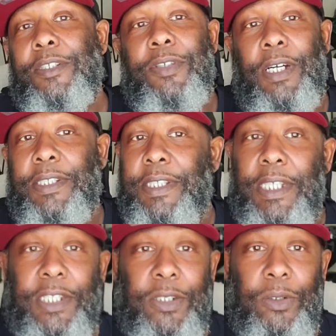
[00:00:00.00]
trust
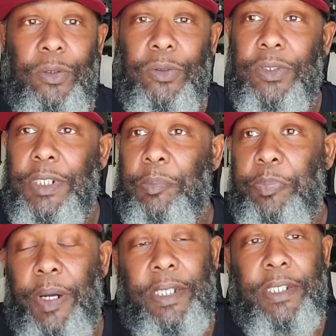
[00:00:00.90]
issues,
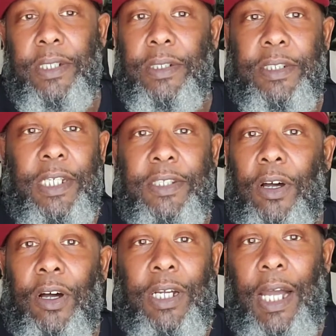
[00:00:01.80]
depression, just
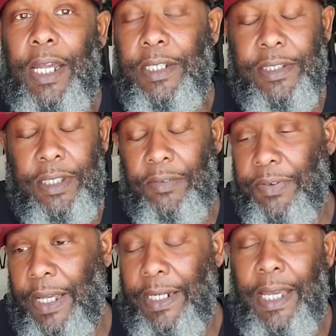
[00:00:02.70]
all kind of
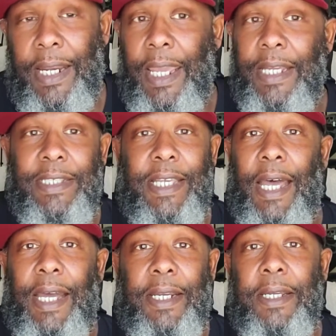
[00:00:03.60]
stuff like that,
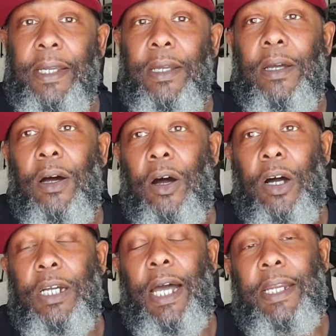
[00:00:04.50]
anxiety,
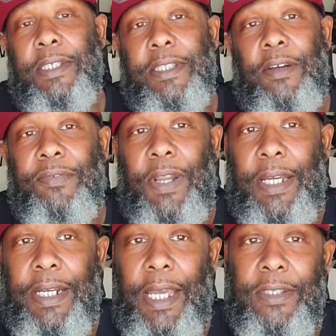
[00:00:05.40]
all kind of stuff
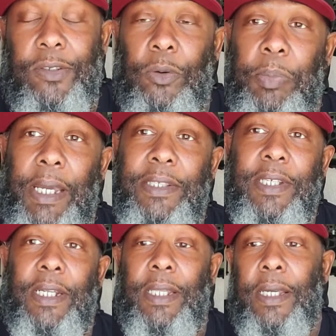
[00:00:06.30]
like that. So
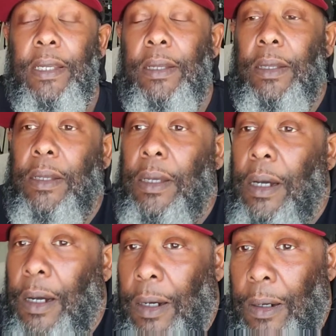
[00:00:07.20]
basically,
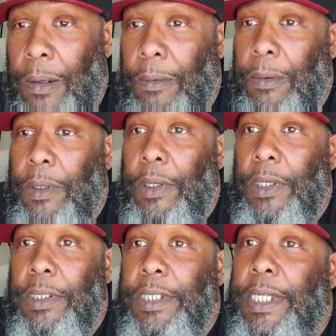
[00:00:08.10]
to
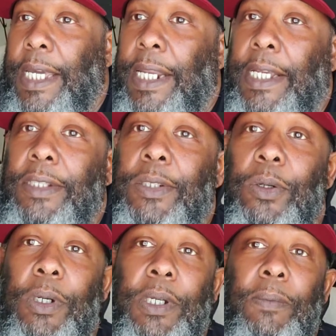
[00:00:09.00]
get
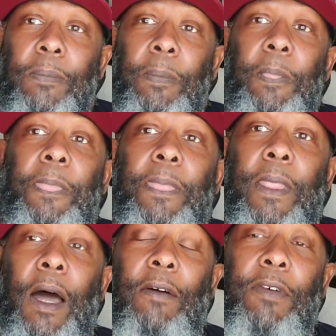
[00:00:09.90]
into it,
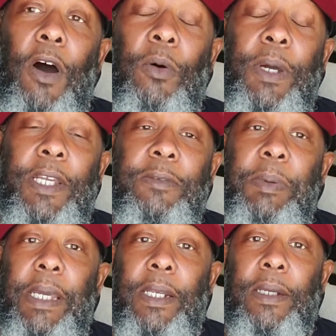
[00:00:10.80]
I've always
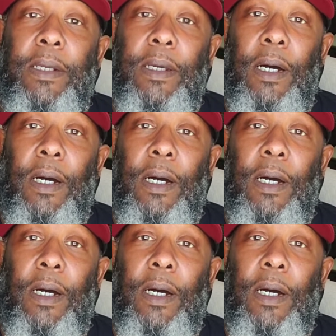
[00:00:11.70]
been